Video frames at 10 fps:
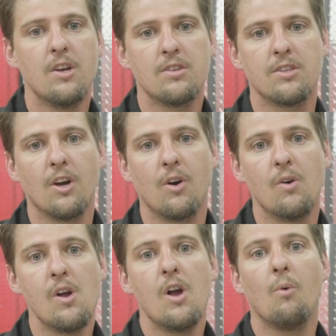
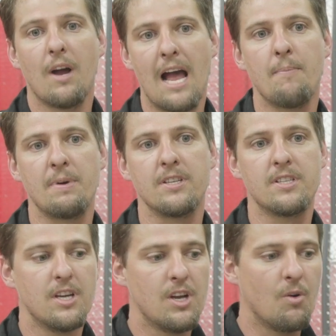So what
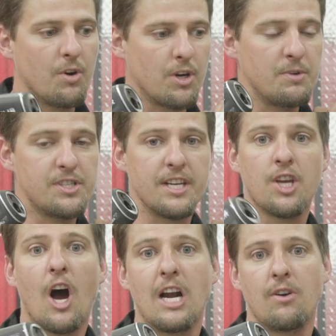happens? Well, your
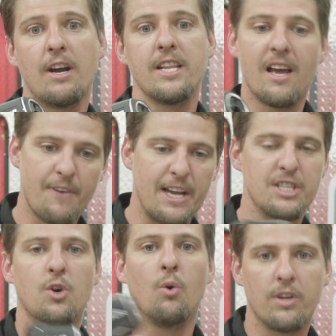machine's hot already. That
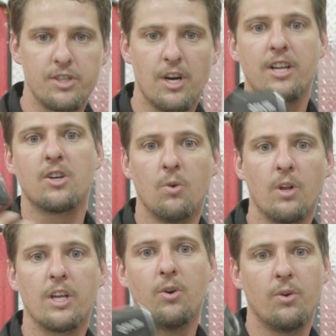fan's cooling, trying to
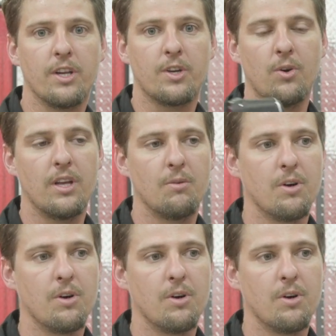cool it, cool it, cool it.